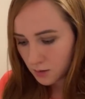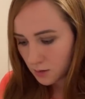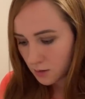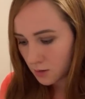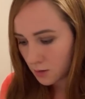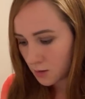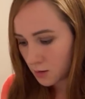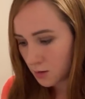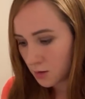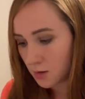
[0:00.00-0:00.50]

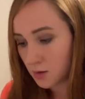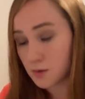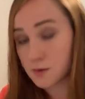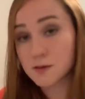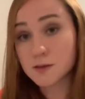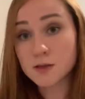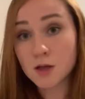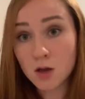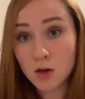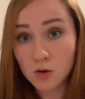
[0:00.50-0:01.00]

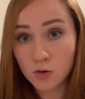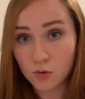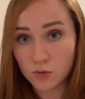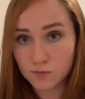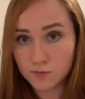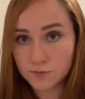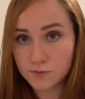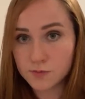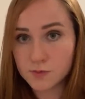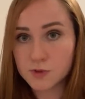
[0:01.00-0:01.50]

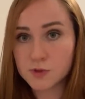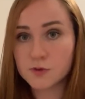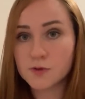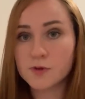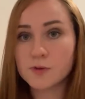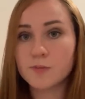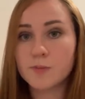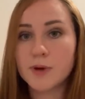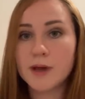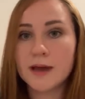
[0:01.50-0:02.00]
So,
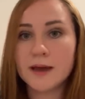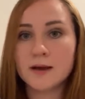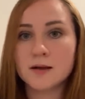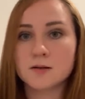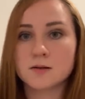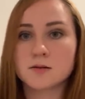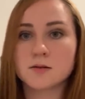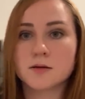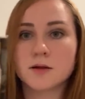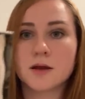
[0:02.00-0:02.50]
to the
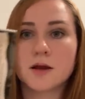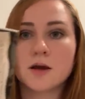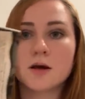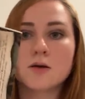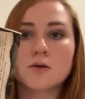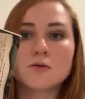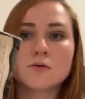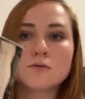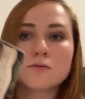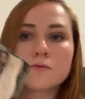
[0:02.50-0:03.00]
battle
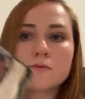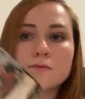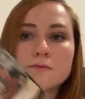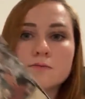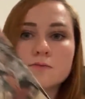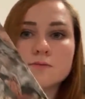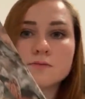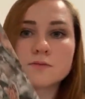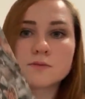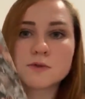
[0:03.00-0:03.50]
now.
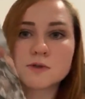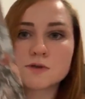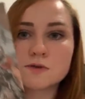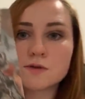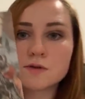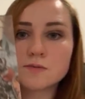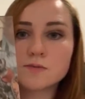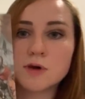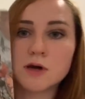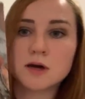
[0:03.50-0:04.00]

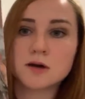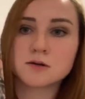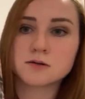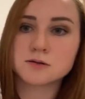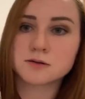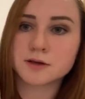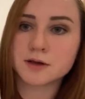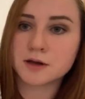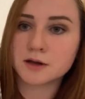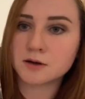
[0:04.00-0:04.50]
To the
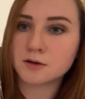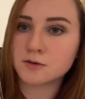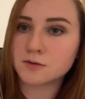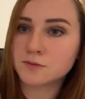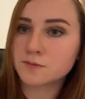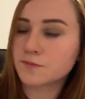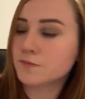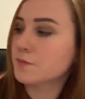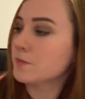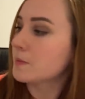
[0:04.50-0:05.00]
battle
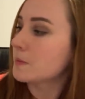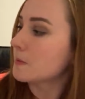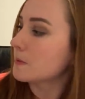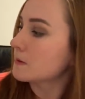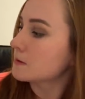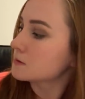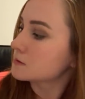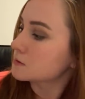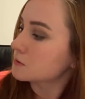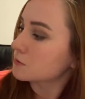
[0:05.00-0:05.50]
now.
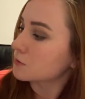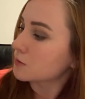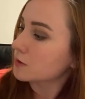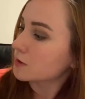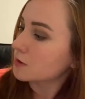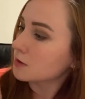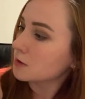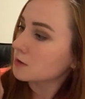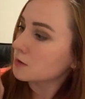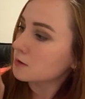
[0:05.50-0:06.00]
So
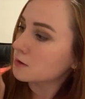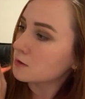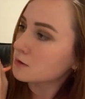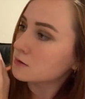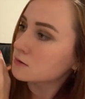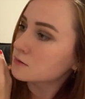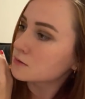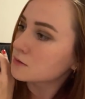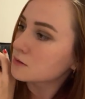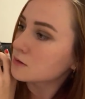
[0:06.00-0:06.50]

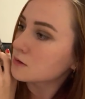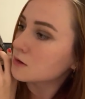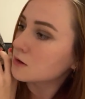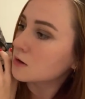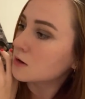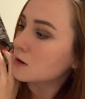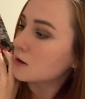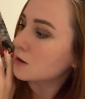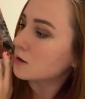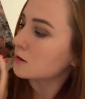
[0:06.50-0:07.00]
here
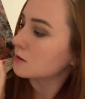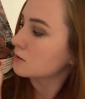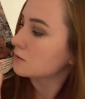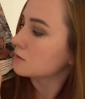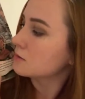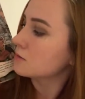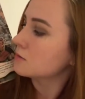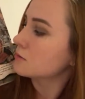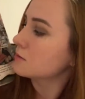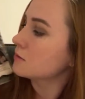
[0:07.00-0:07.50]
are
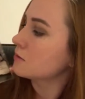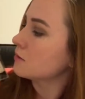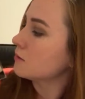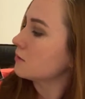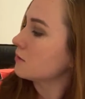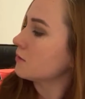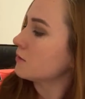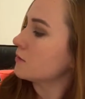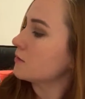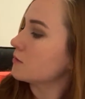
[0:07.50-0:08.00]

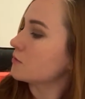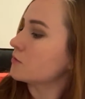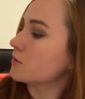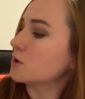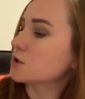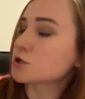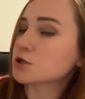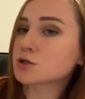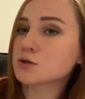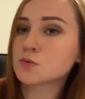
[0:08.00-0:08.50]
the
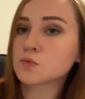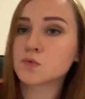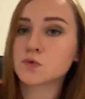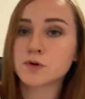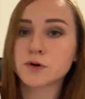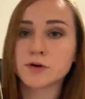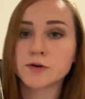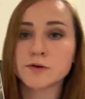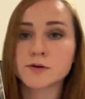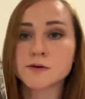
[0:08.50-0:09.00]
Russian
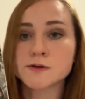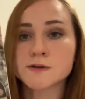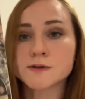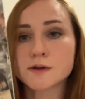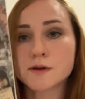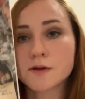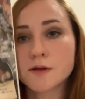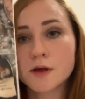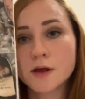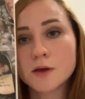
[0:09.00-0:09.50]
warriors.
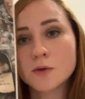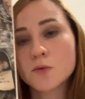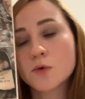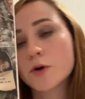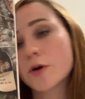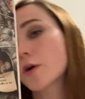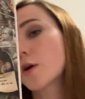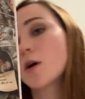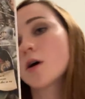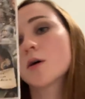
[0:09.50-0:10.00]
They were
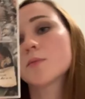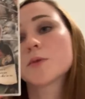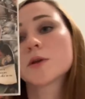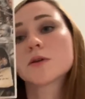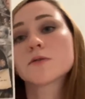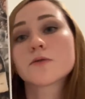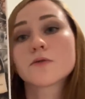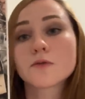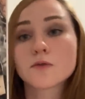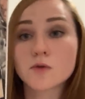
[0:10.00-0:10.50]
coming
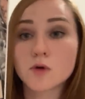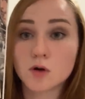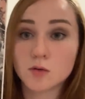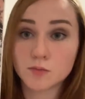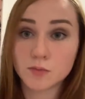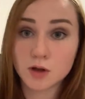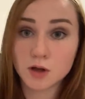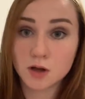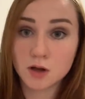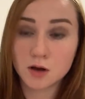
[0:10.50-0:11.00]

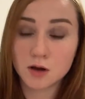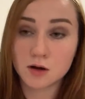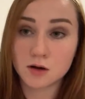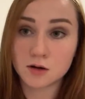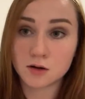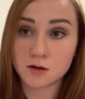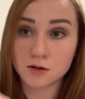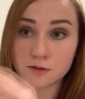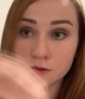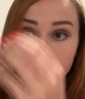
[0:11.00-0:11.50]
from
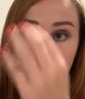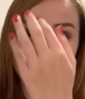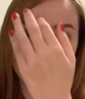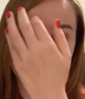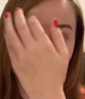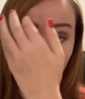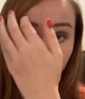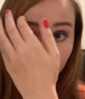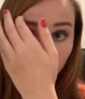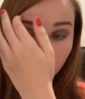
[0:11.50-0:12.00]
the
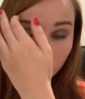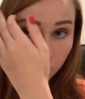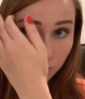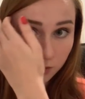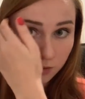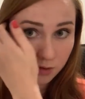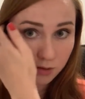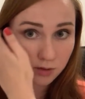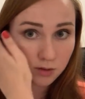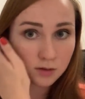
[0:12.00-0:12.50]

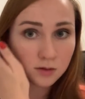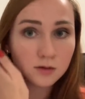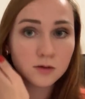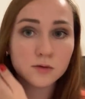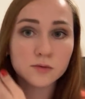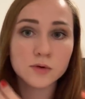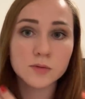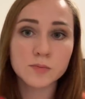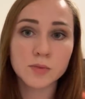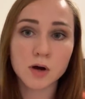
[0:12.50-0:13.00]
Novgorod
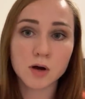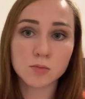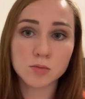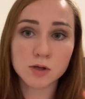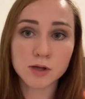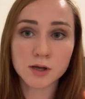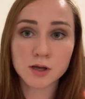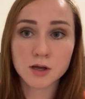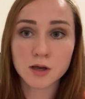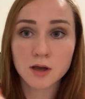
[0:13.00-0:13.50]

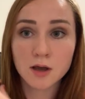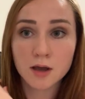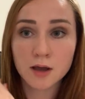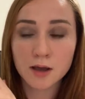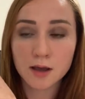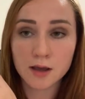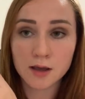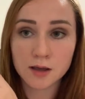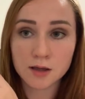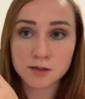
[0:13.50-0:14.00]
Republic
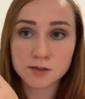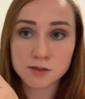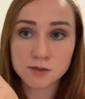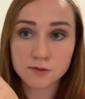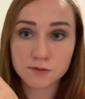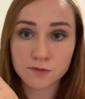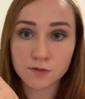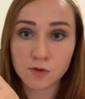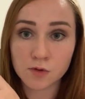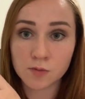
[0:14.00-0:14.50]
and
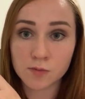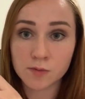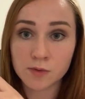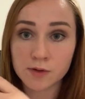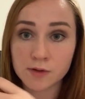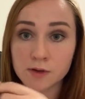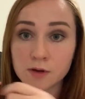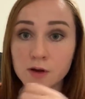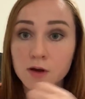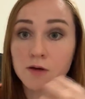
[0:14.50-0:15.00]
from
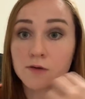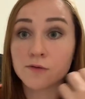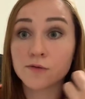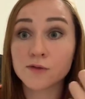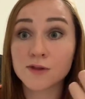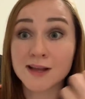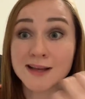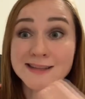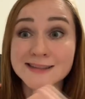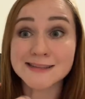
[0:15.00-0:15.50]
the
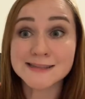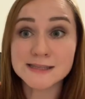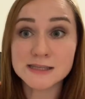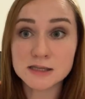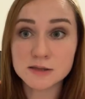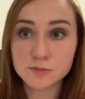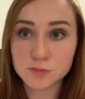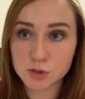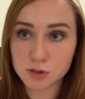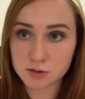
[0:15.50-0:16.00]

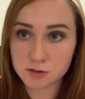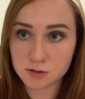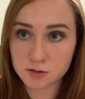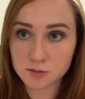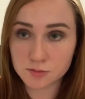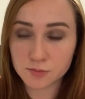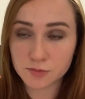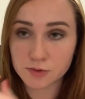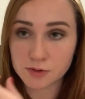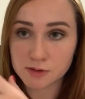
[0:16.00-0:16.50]
Vladimir
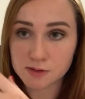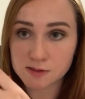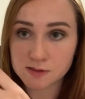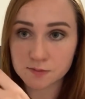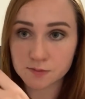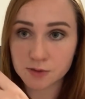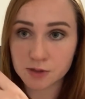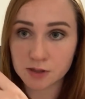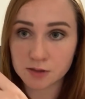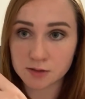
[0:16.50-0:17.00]

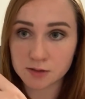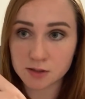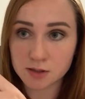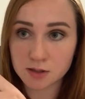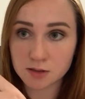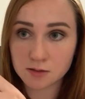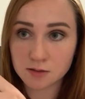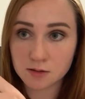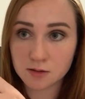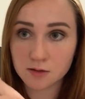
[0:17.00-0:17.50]

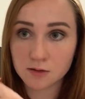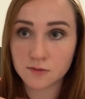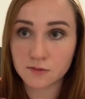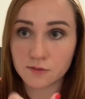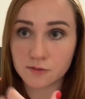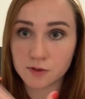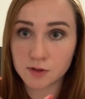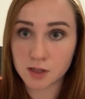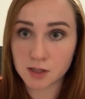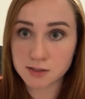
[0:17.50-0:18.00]
Principality.
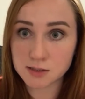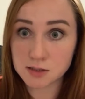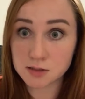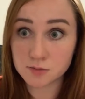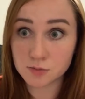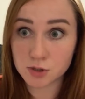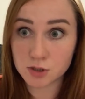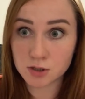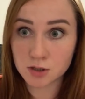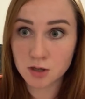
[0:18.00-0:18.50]

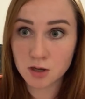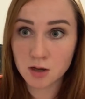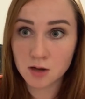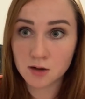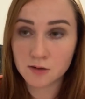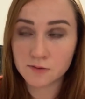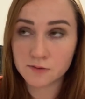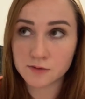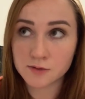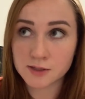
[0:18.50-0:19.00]
Vladimir.
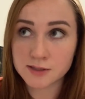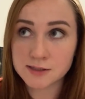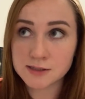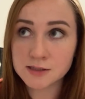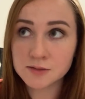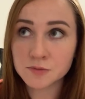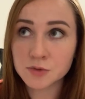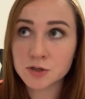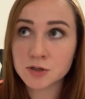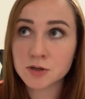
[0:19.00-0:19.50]

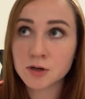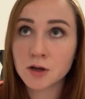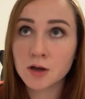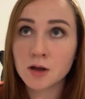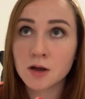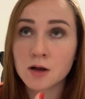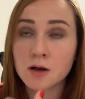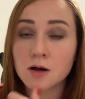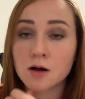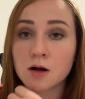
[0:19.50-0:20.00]
Vladimir,
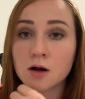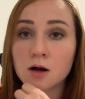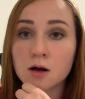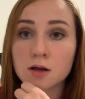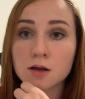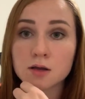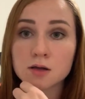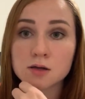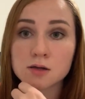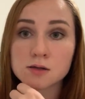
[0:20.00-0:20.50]

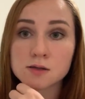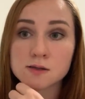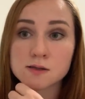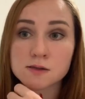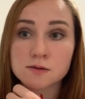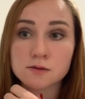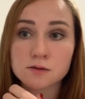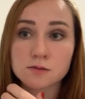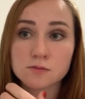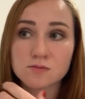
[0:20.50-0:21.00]
it is
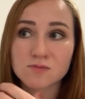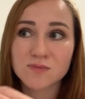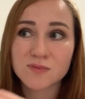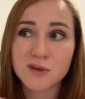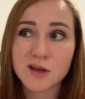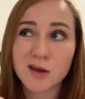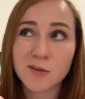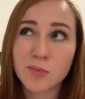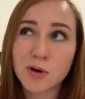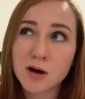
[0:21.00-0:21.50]

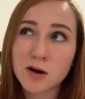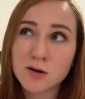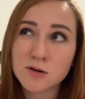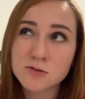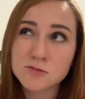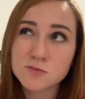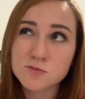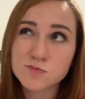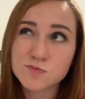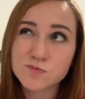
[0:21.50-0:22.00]

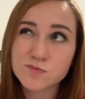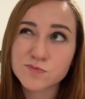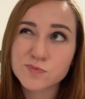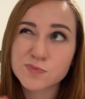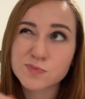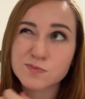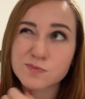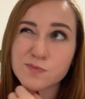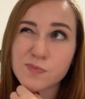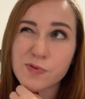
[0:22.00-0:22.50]
about
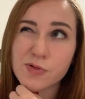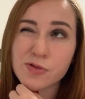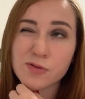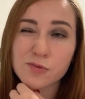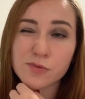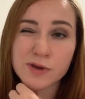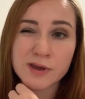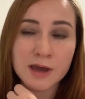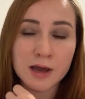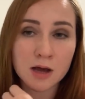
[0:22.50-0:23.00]

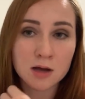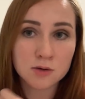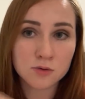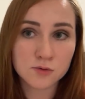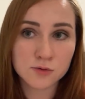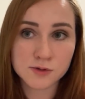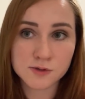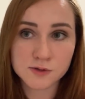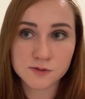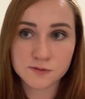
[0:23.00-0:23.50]
3
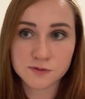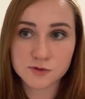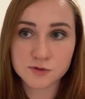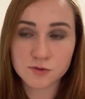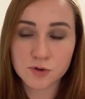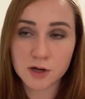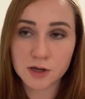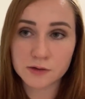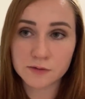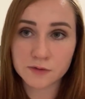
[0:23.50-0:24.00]
hours of
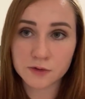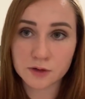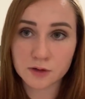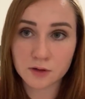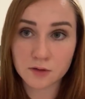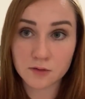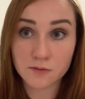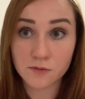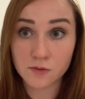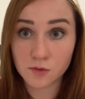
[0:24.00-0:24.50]

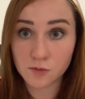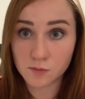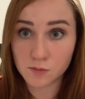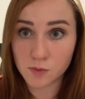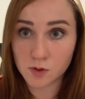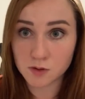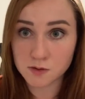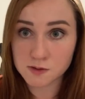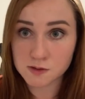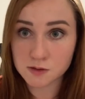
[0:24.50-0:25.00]
driving from
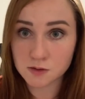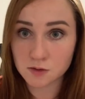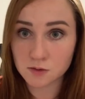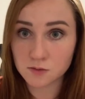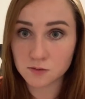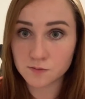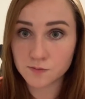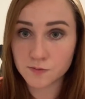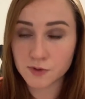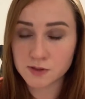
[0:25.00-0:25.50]

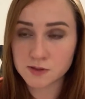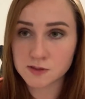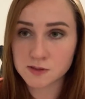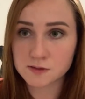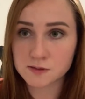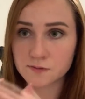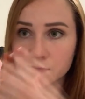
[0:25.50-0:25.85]
Moscow. It is a